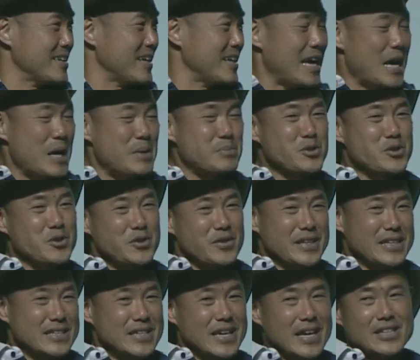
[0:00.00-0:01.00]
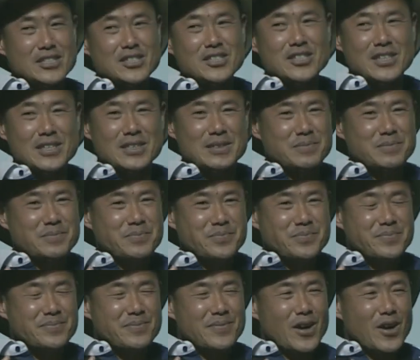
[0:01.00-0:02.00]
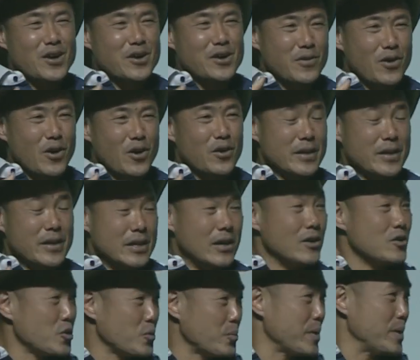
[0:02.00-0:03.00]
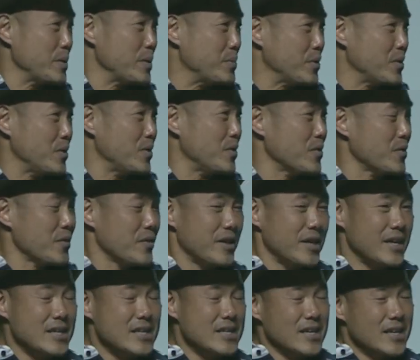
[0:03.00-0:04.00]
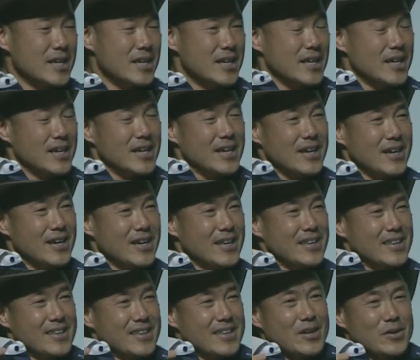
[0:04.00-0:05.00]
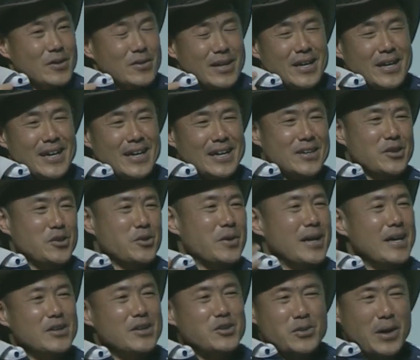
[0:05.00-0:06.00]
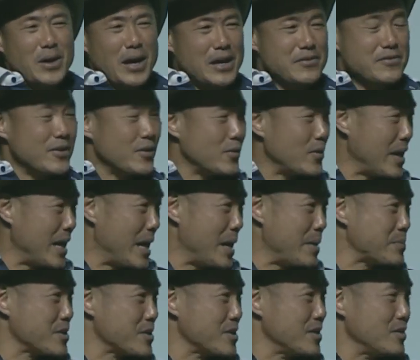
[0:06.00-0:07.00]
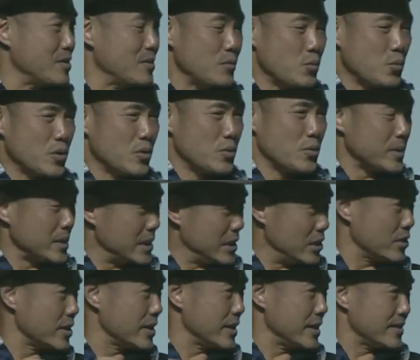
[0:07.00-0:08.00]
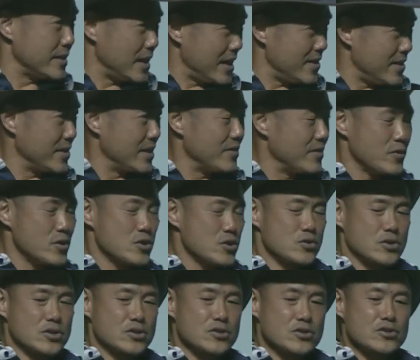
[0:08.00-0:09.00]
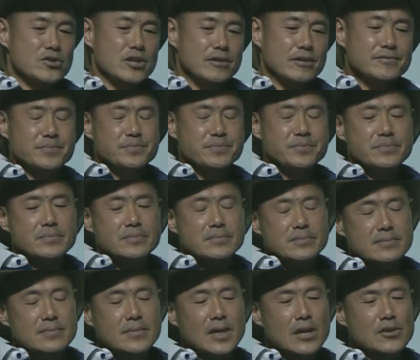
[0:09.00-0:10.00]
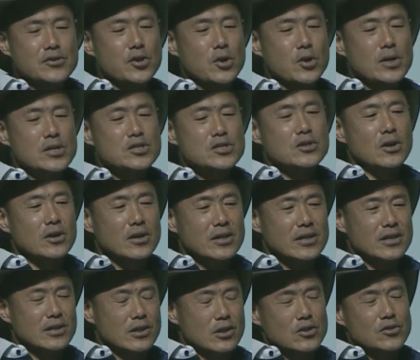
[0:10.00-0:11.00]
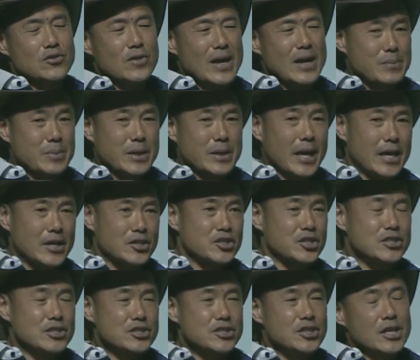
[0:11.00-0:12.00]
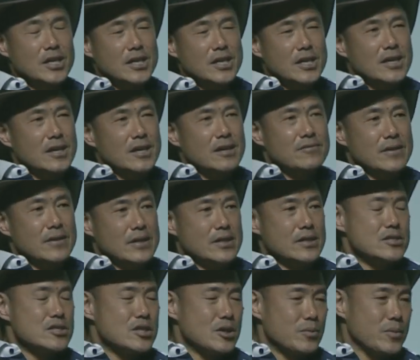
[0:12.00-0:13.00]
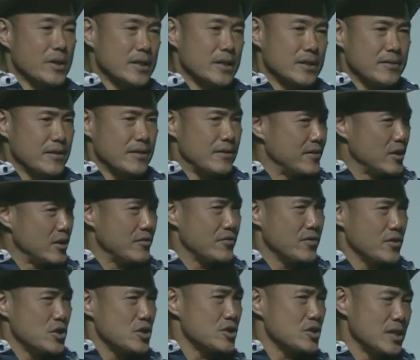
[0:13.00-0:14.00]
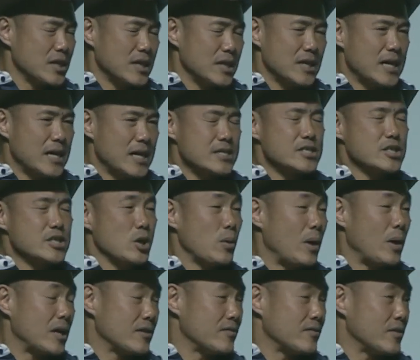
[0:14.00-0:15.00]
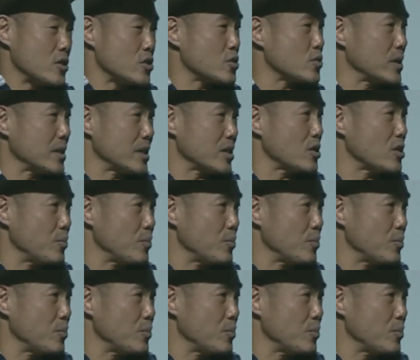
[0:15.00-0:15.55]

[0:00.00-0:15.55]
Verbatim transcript: captured the attention of all the younger people that, you know, that kind of knew how to do iPhone apps and weren't really looking at the heavy infrastructure stuff. So I started to look for applications, funded something that the very first uh, ICO out of Australia called